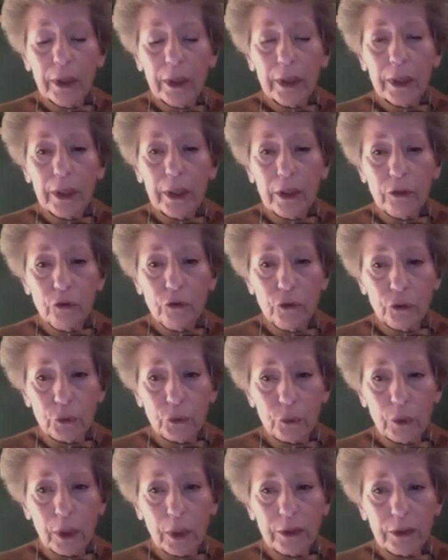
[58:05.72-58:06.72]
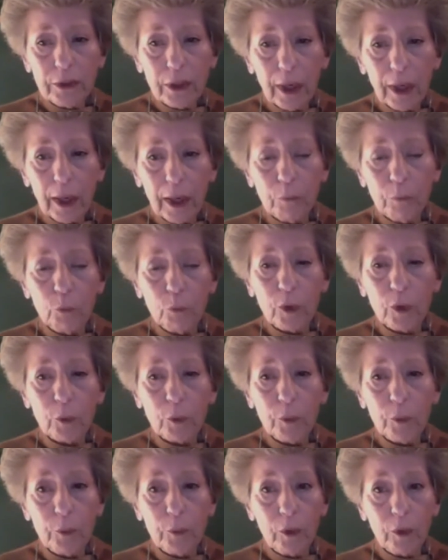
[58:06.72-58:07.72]
into a time where
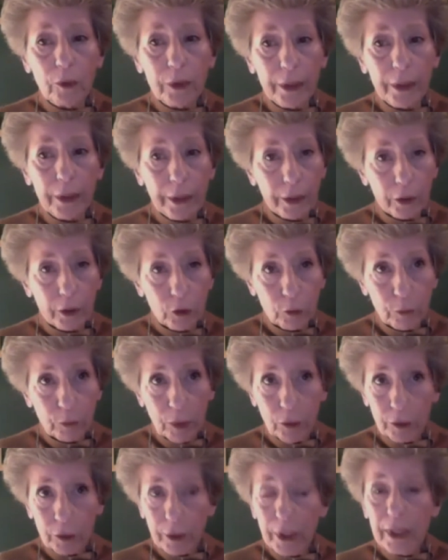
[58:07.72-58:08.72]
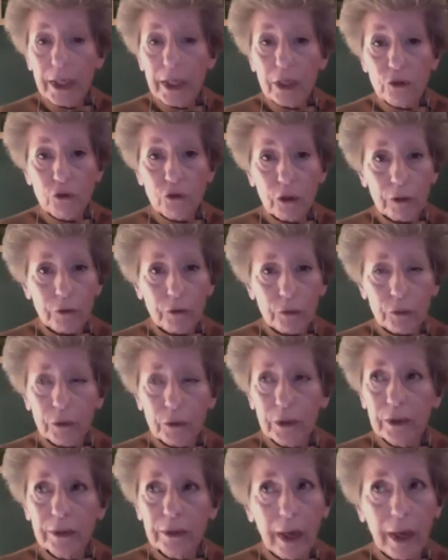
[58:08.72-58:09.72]
we will care about each
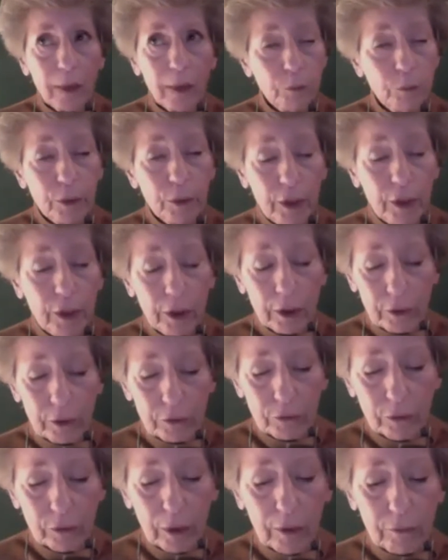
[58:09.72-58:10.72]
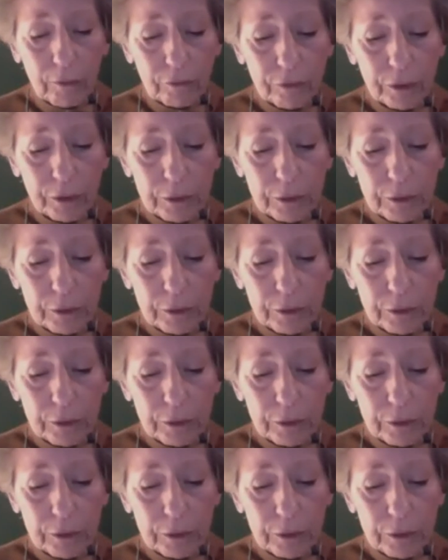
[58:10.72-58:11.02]
other, not because of